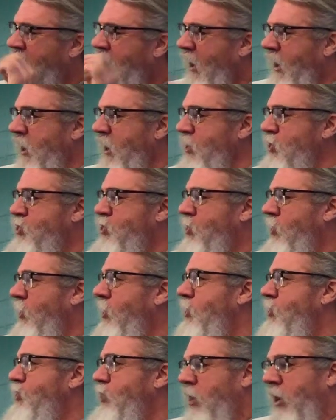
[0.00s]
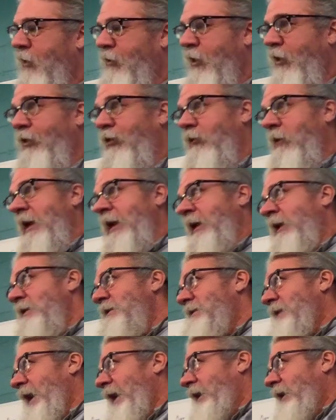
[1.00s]
in church on the three
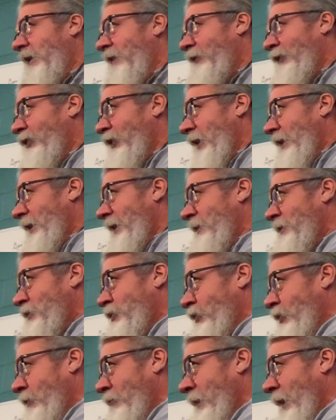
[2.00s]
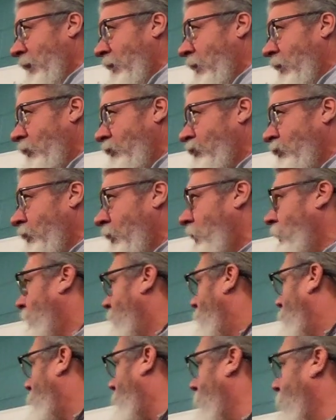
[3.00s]
consecutive Sundays to the marriage
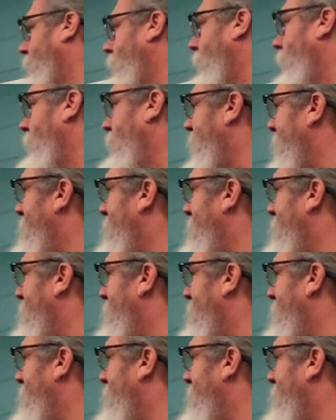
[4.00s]
what are called the